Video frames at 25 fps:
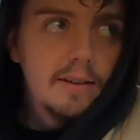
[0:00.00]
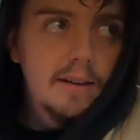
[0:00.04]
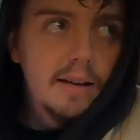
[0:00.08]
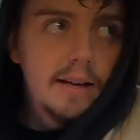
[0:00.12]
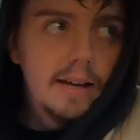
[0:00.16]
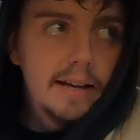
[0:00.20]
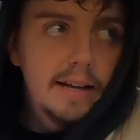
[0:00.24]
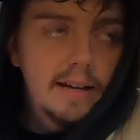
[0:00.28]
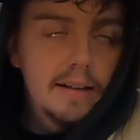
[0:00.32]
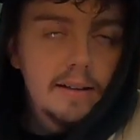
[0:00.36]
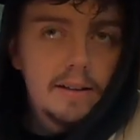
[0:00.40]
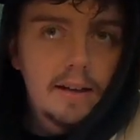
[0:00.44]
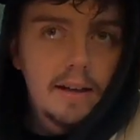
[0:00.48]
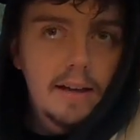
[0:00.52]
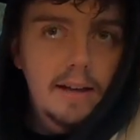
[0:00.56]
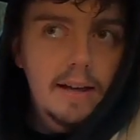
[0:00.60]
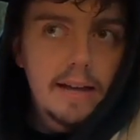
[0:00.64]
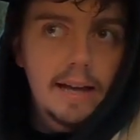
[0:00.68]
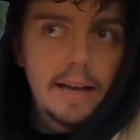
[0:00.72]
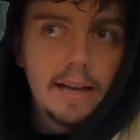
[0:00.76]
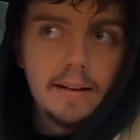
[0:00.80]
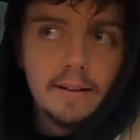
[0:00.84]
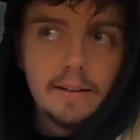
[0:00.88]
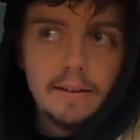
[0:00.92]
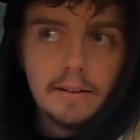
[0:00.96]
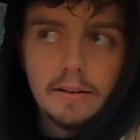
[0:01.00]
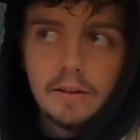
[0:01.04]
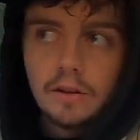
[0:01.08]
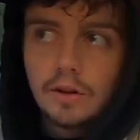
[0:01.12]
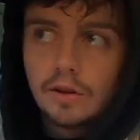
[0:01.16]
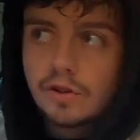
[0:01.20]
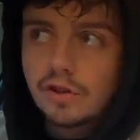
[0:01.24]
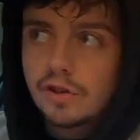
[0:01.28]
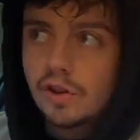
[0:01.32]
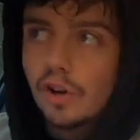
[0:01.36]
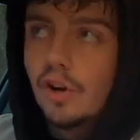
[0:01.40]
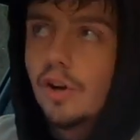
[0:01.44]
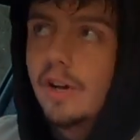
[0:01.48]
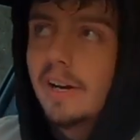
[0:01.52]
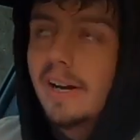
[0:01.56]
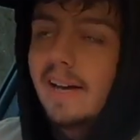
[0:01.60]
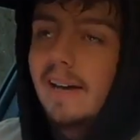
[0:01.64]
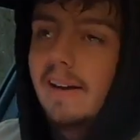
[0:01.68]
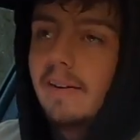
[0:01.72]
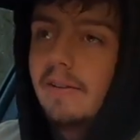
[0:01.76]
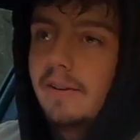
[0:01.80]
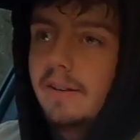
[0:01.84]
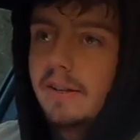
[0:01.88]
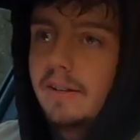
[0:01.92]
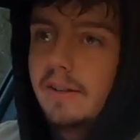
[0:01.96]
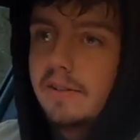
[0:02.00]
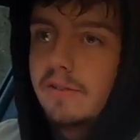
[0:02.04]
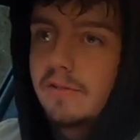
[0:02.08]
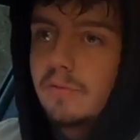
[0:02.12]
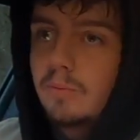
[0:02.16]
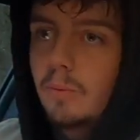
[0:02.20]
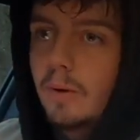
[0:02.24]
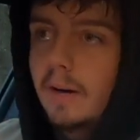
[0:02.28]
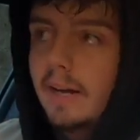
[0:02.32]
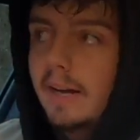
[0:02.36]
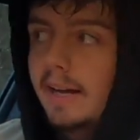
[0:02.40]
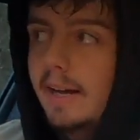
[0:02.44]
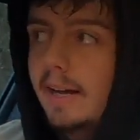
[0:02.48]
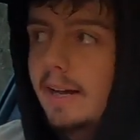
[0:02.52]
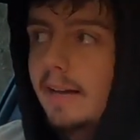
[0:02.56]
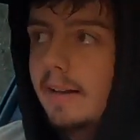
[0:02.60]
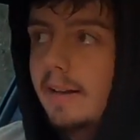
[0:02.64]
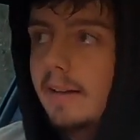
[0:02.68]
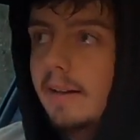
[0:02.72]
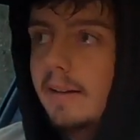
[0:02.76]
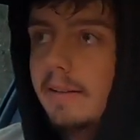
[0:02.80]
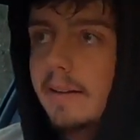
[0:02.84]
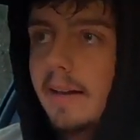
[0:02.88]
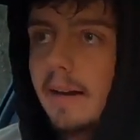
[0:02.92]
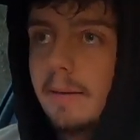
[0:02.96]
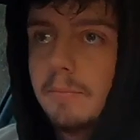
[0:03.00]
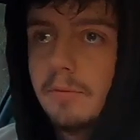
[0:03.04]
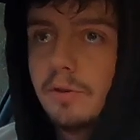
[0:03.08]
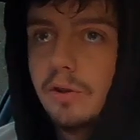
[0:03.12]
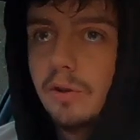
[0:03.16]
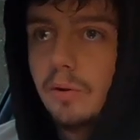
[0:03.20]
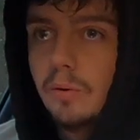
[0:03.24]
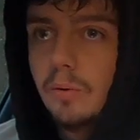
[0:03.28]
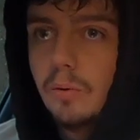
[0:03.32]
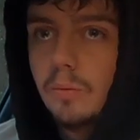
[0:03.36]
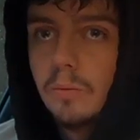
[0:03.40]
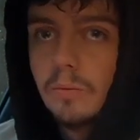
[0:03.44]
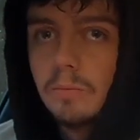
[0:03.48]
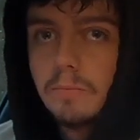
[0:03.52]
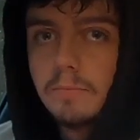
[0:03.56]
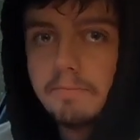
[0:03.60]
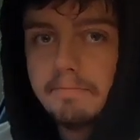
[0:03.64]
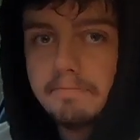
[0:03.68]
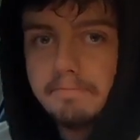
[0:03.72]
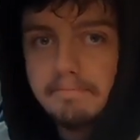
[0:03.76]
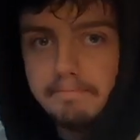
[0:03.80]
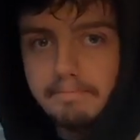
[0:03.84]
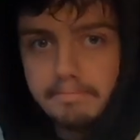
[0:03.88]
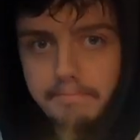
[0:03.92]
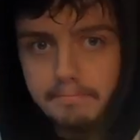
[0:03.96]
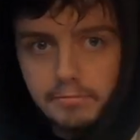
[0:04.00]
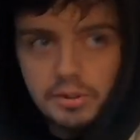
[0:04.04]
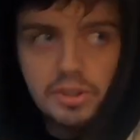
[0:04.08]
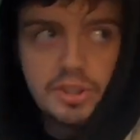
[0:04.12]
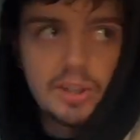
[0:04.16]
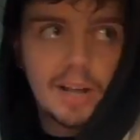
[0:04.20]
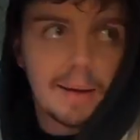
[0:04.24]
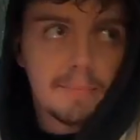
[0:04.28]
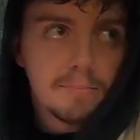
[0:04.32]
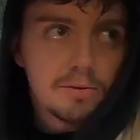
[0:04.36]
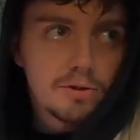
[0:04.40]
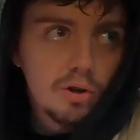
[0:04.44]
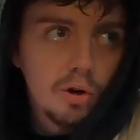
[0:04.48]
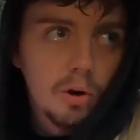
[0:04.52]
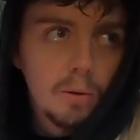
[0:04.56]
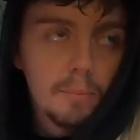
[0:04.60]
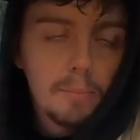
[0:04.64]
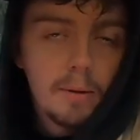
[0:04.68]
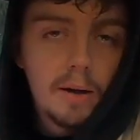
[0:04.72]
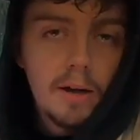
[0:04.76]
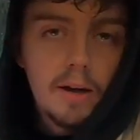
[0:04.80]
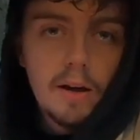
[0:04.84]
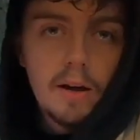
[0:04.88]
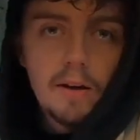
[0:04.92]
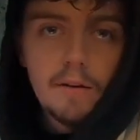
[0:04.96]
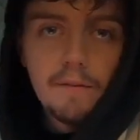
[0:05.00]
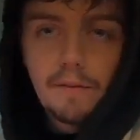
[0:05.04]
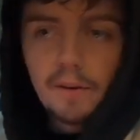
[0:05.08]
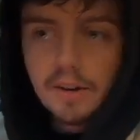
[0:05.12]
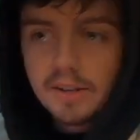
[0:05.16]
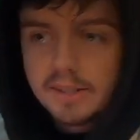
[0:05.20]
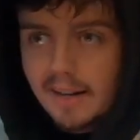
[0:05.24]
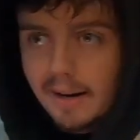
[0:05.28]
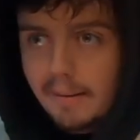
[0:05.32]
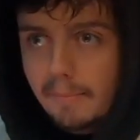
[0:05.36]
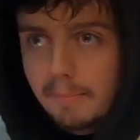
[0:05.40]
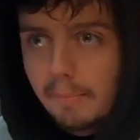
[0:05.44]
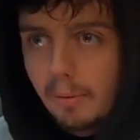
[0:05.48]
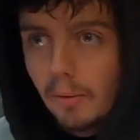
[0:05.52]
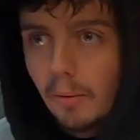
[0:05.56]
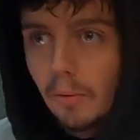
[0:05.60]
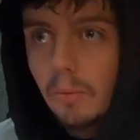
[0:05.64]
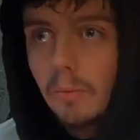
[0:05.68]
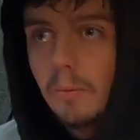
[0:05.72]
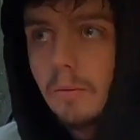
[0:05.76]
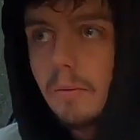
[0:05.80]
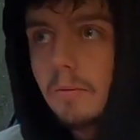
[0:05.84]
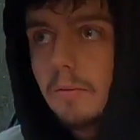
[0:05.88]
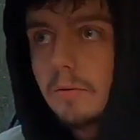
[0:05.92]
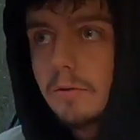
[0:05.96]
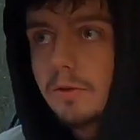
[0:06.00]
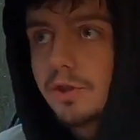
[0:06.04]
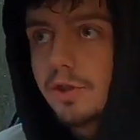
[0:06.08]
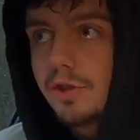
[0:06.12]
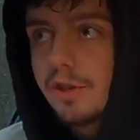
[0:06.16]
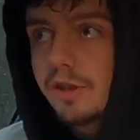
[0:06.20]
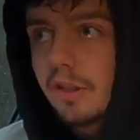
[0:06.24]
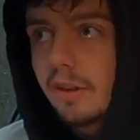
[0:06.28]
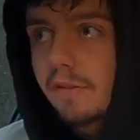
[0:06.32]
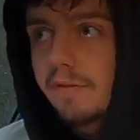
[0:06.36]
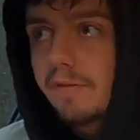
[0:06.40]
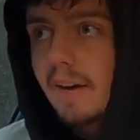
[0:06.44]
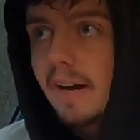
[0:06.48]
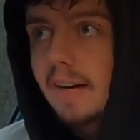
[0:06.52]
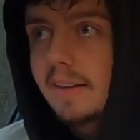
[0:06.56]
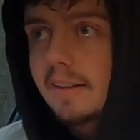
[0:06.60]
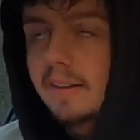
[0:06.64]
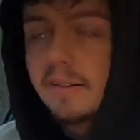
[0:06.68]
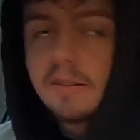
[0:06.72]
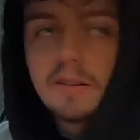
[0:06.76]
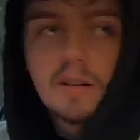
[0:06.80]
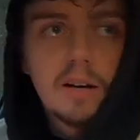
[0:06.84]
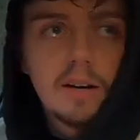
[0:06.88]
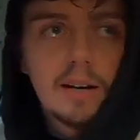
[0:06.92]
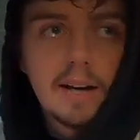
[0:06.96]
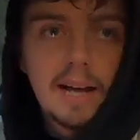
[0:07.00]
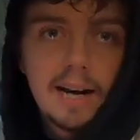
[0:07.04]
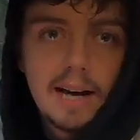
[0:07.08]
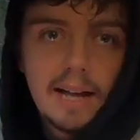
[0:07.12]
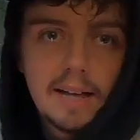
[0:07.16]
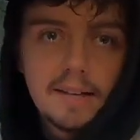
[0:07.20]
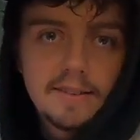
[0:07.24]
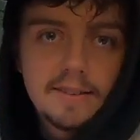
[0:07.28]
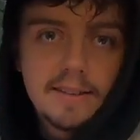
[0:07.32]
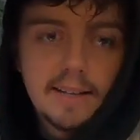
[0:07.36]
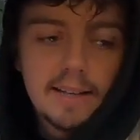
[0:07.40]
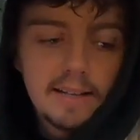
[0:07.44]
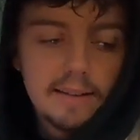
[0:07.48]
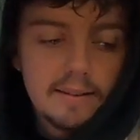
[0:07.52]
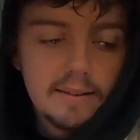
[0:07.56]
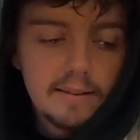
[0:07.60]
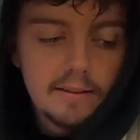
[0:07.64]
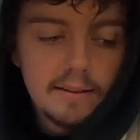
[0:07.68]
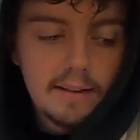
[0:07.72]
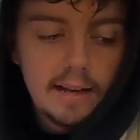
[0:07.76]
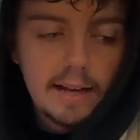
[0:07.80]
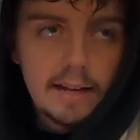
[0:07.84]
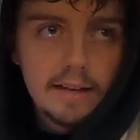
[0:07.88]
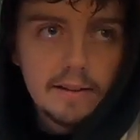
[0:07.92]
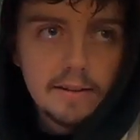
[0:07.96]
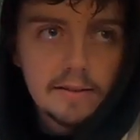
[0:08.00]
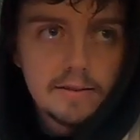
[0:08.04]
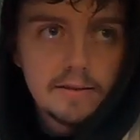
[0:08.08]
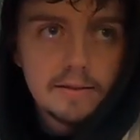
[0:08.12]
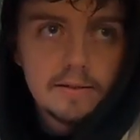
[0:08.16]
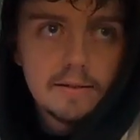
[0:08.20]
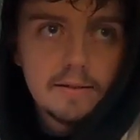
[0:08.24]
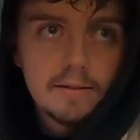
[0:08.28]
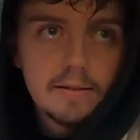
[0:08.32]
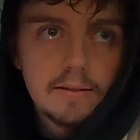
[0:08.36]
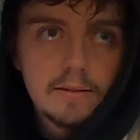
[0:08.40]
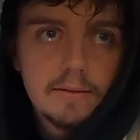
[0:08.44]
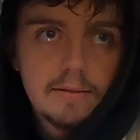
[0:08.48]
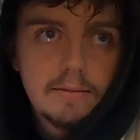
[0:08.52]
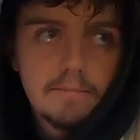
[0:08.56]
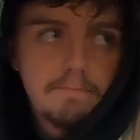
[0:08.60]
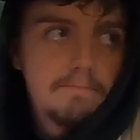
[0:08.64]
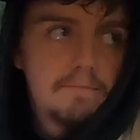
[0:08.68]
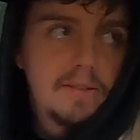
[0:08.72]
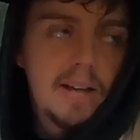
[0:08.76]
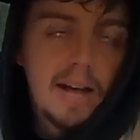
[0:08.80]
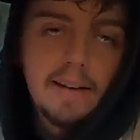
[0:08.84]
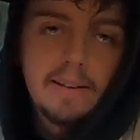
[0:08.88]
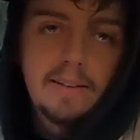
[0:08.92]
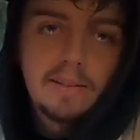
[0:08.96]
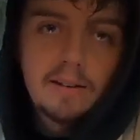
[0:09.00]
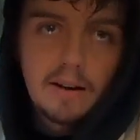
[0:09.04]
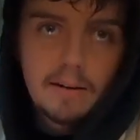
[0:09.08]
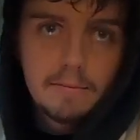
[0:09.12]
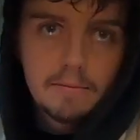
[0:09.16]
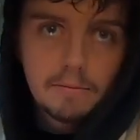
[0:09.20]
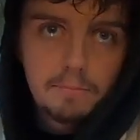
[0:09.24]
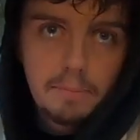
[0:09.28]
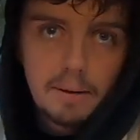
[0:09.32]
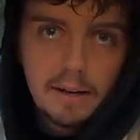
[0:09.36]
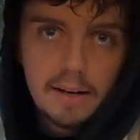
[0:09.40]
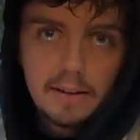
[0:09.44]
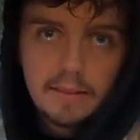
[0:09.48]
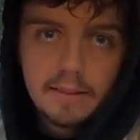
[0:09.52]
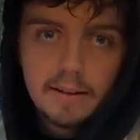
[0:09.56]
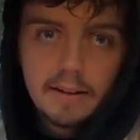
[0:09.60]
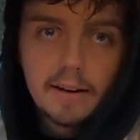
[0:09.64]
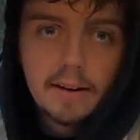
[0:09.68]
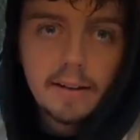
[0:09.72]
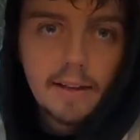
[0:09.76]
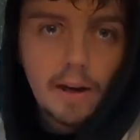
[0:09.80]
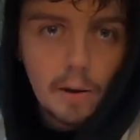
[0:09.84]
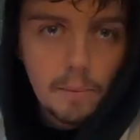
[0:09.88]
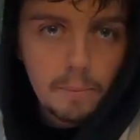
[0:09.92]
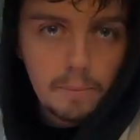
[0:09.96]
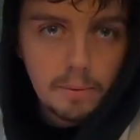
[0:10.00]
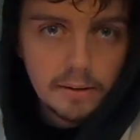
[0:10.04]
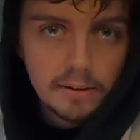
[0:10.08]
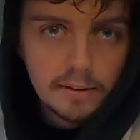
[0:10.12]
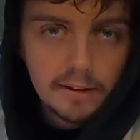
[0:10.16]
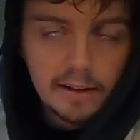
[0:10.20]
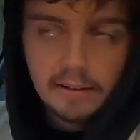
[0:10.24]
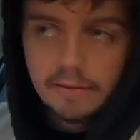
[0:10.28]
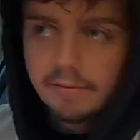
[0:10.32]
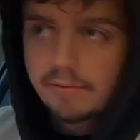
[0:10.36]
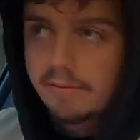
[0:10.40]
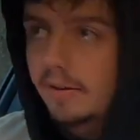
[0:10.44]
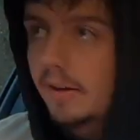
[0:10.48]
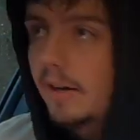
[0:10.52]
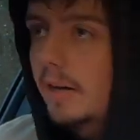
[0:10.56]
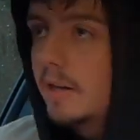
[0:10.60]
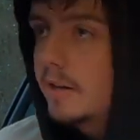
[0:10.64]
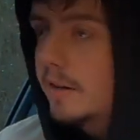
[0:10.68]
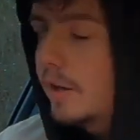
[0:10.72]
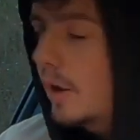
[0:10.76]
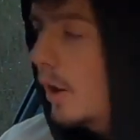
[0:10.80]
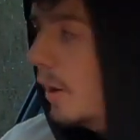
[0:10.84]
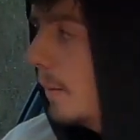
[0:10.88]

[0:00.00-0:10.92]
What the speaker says: it in certain areas where the M2 steps up. For example, just the fact it's got an LSD is 10 times better than an open diff. The